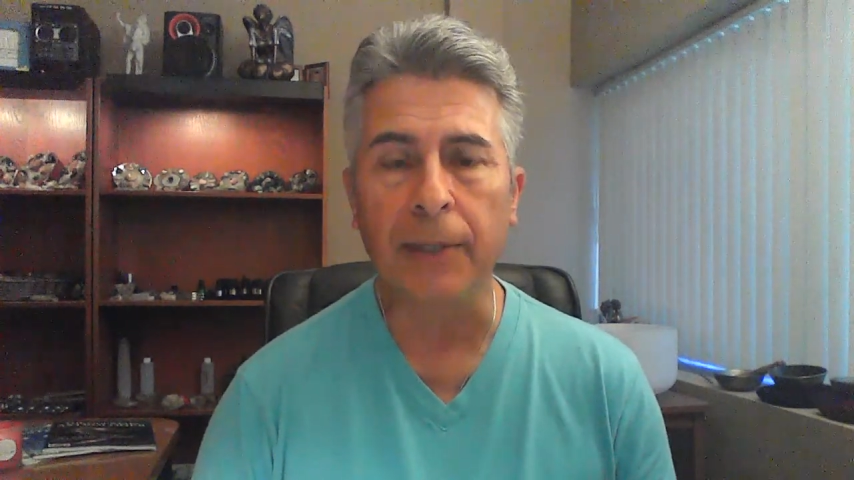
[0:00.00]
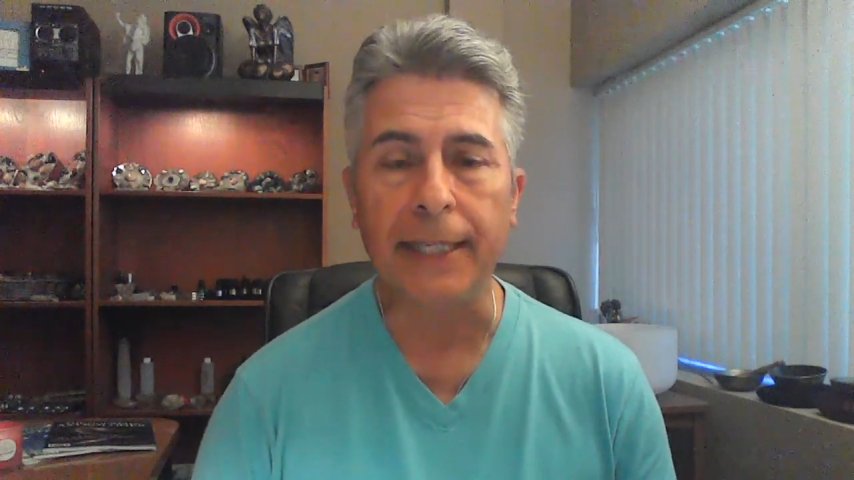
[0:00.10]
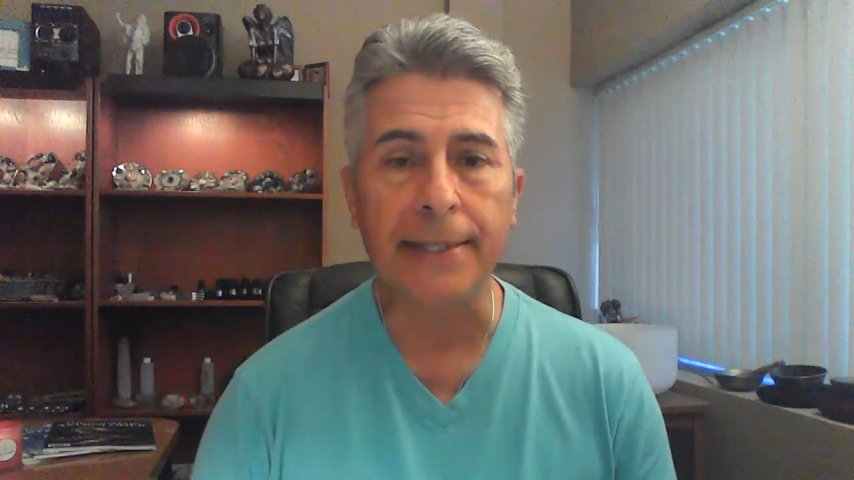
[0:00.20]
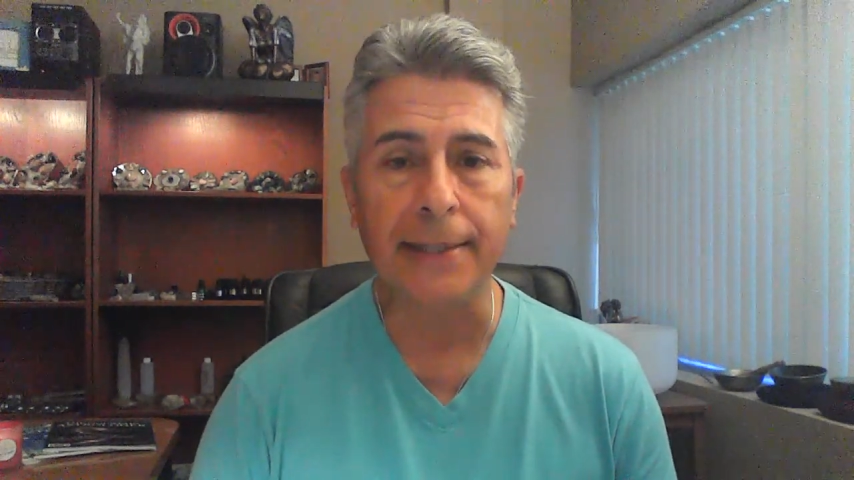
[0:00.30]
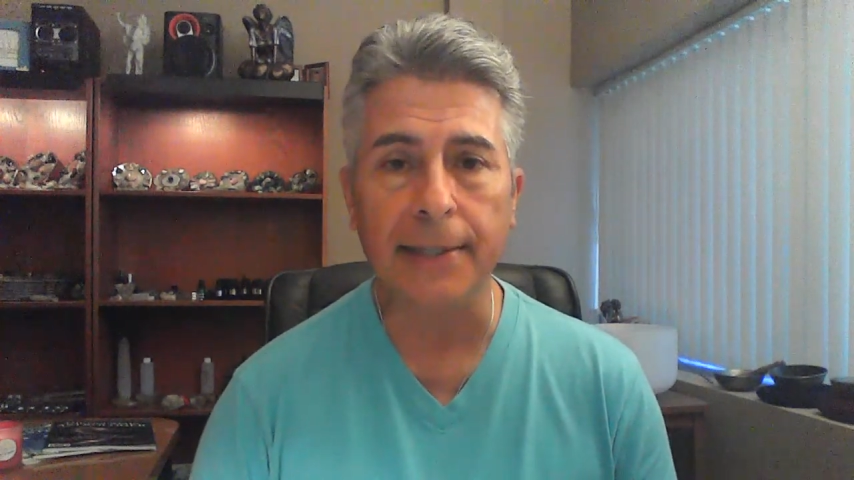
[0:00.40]

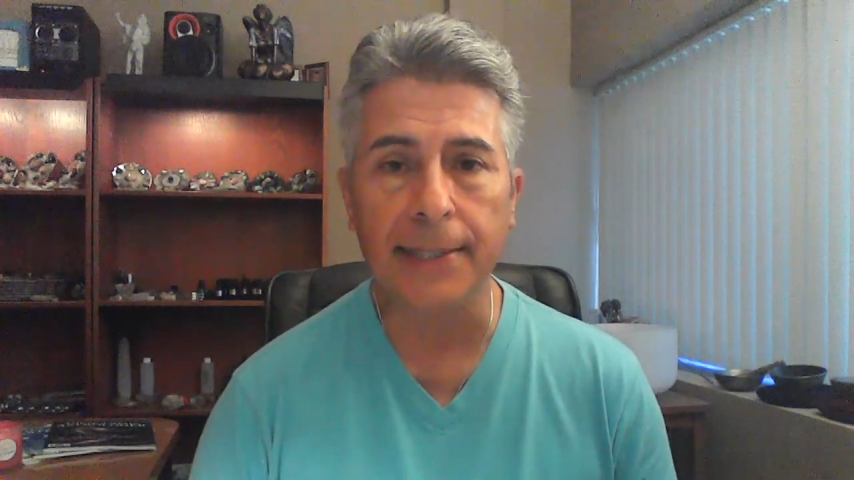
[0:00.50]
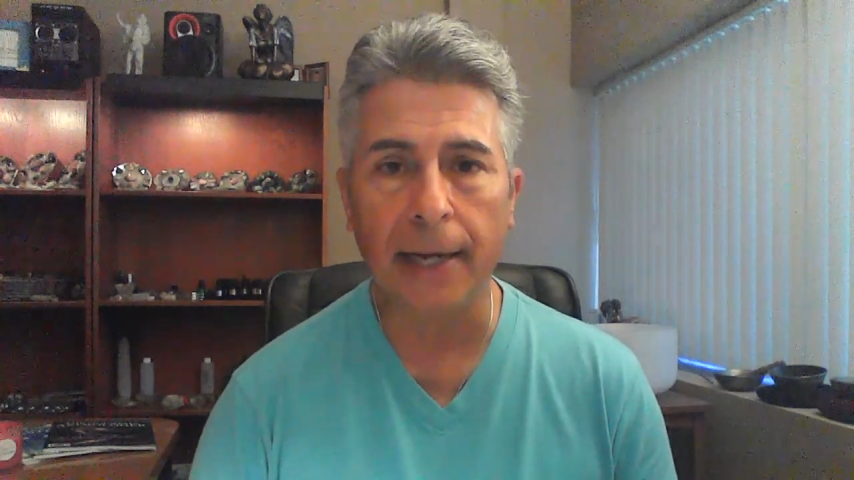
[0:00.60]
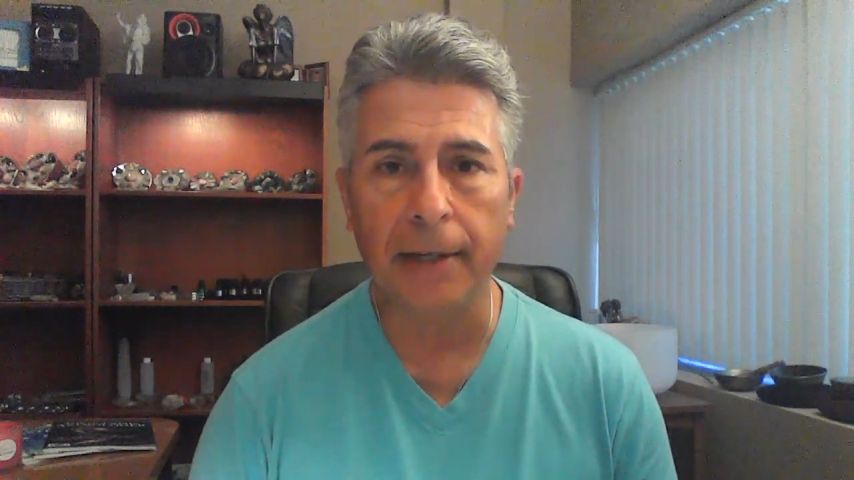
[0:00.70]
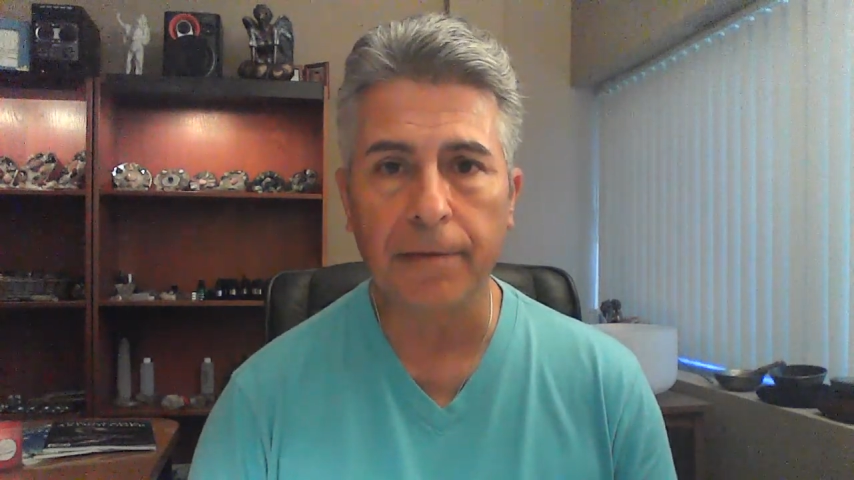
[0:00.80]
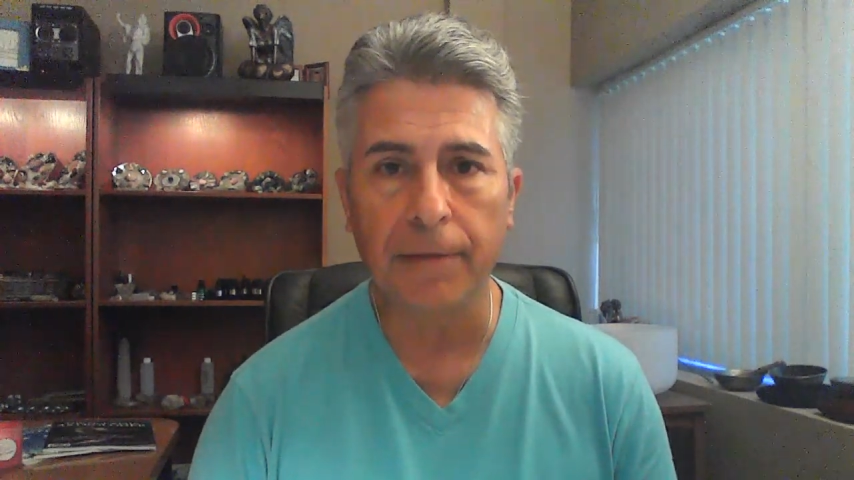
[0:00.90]
is in the
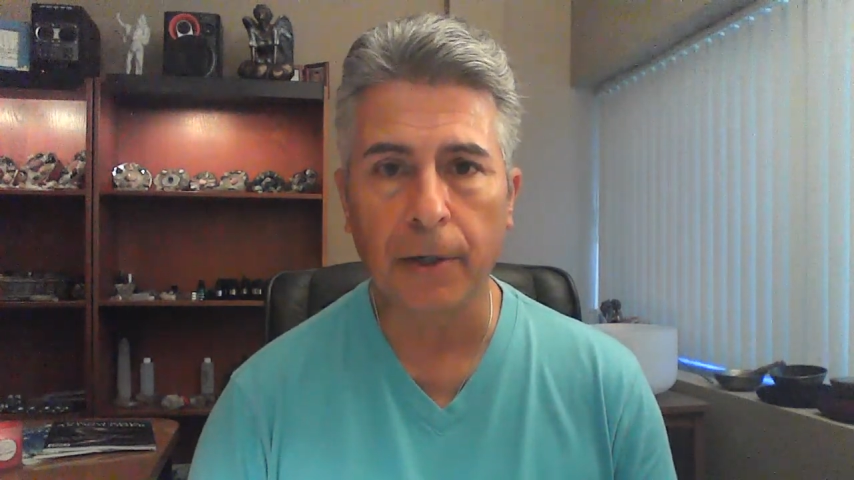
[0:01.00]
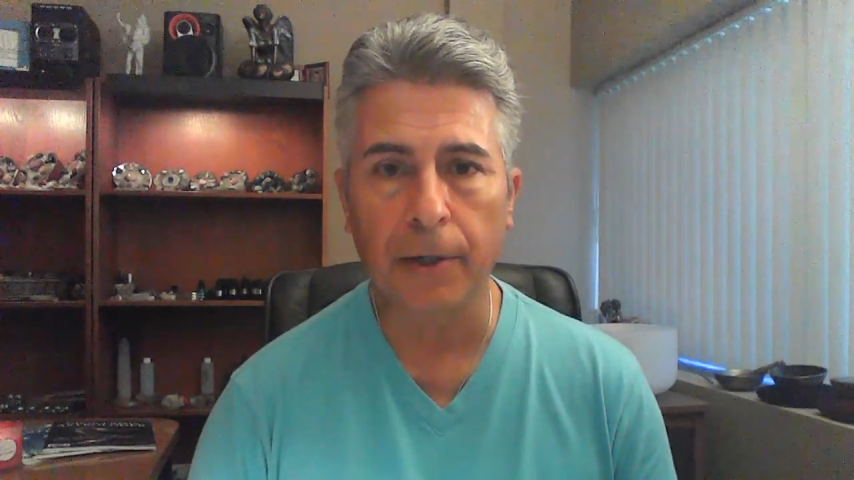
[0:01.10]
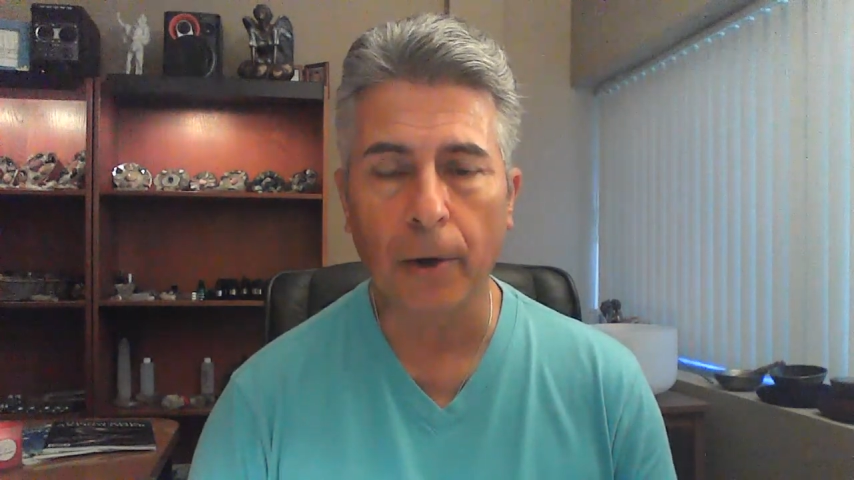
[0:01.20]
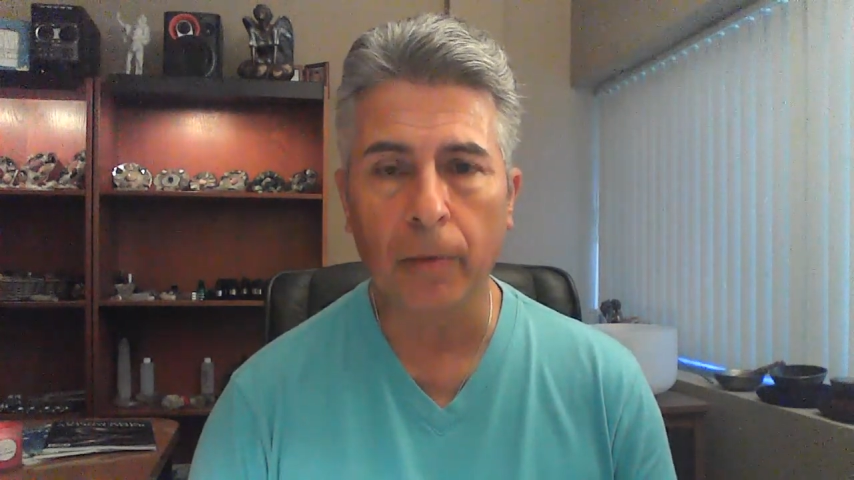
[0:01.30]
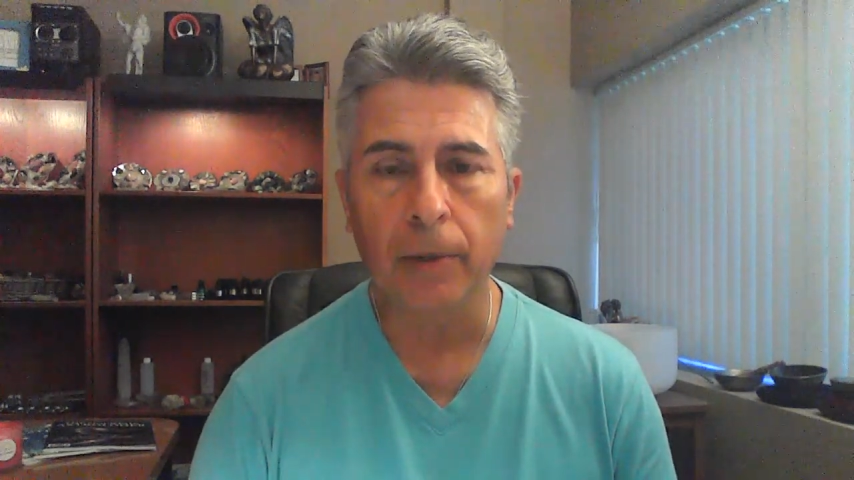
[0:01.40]
sign of Virgo.